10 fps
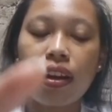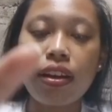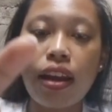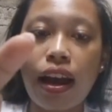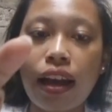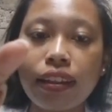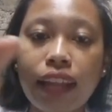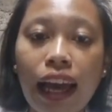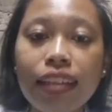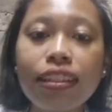The
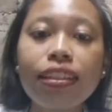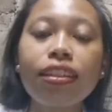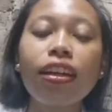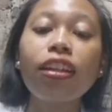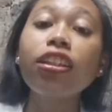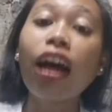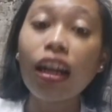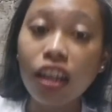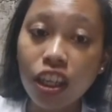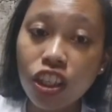task
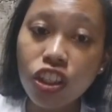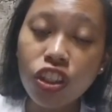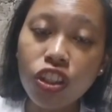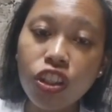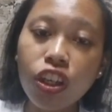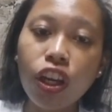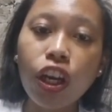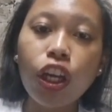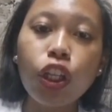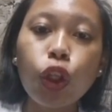knowledge,
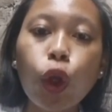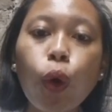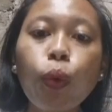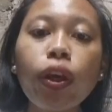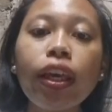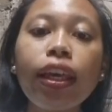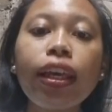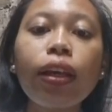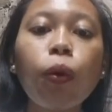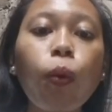
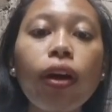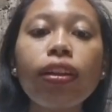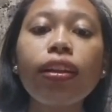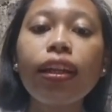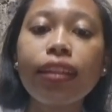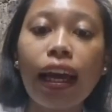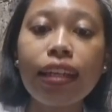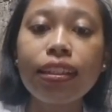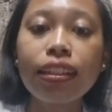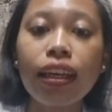knowing what the
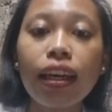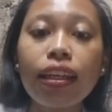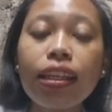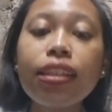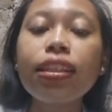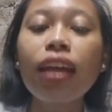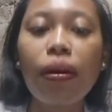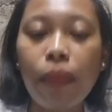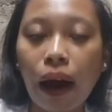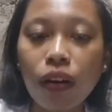task is
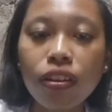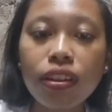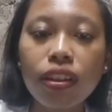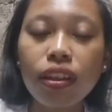about.